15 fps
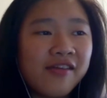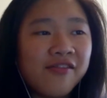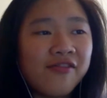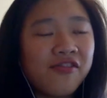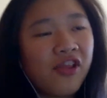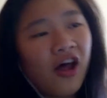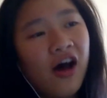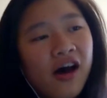the
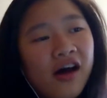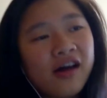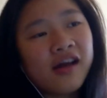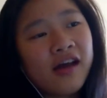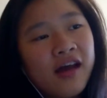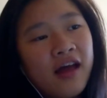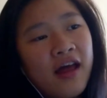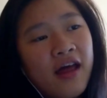vlog
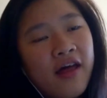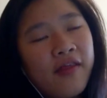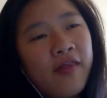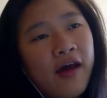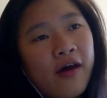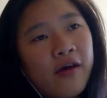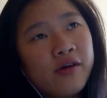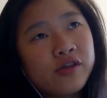
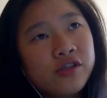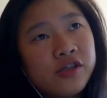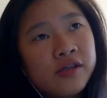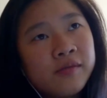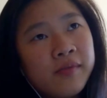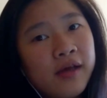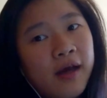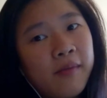that
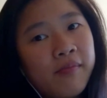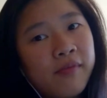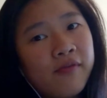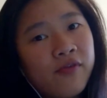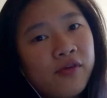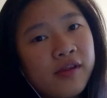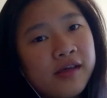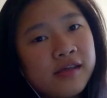should be up
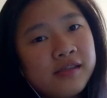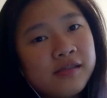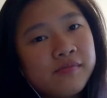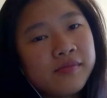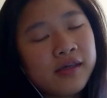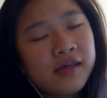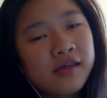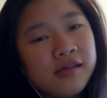before this
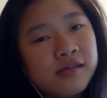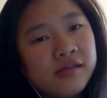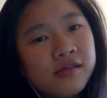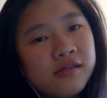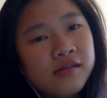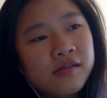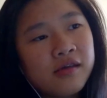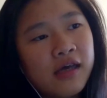
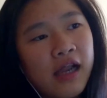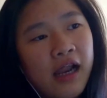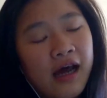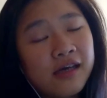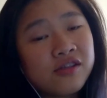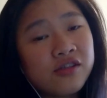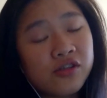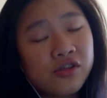because it
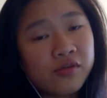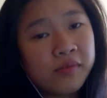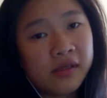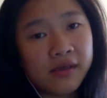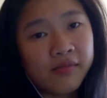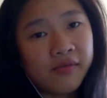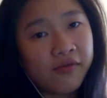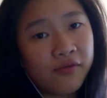has to
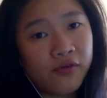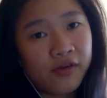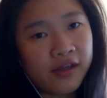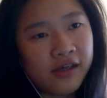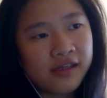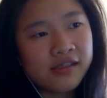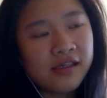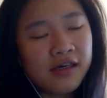be before
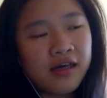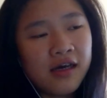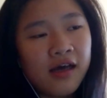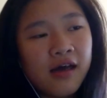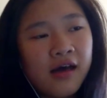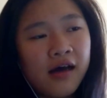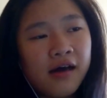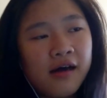this.
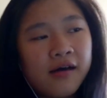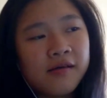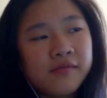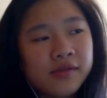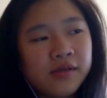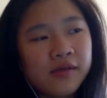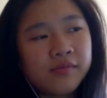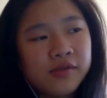Um,
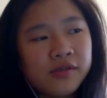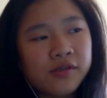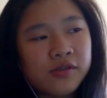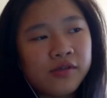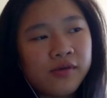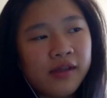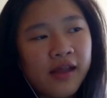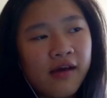so, I'm just
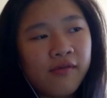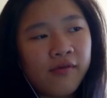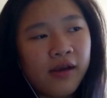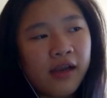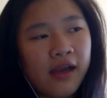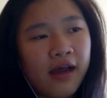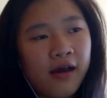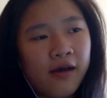doing that
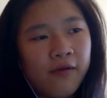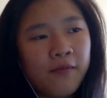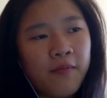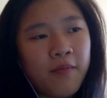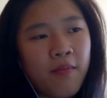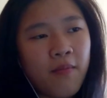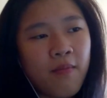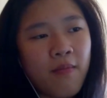right now.
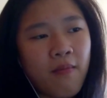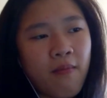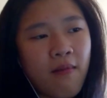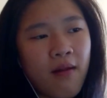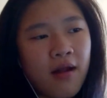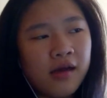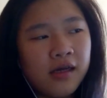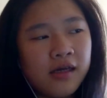
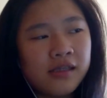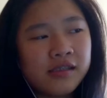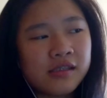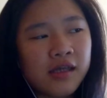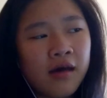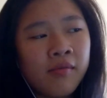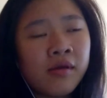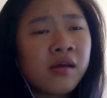It's
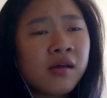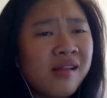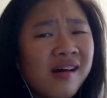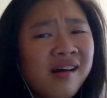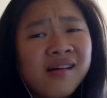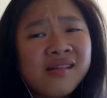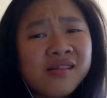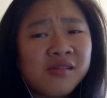coming
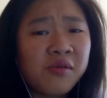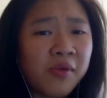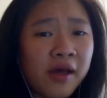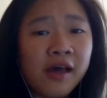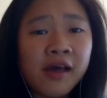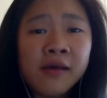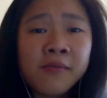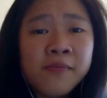along
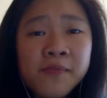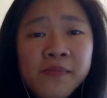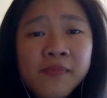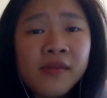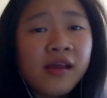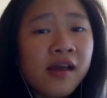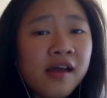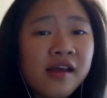okay.
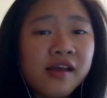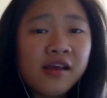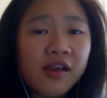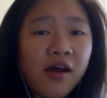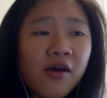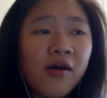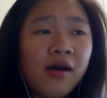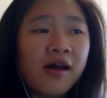You
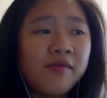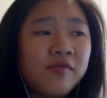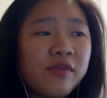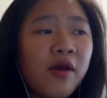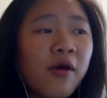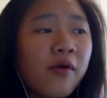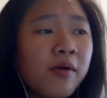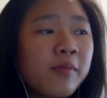know, I have
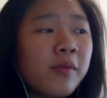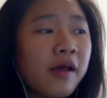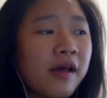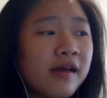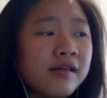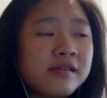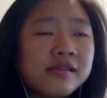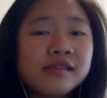no
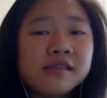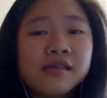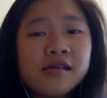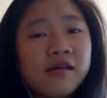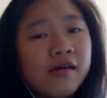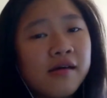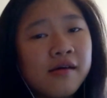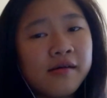complaints.
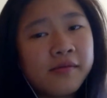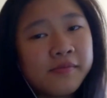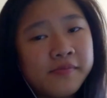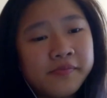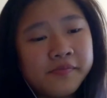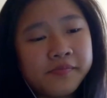Um,